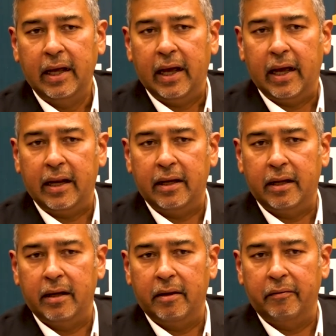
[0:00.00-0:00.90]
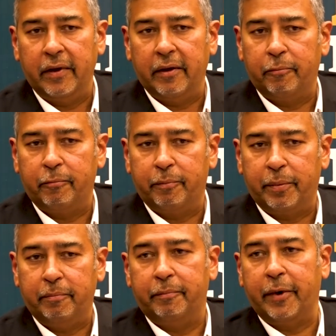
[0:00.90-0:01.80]
and uh, we are
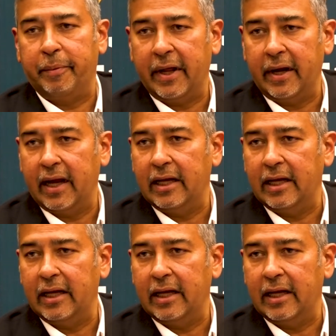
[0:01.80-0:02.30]
preparing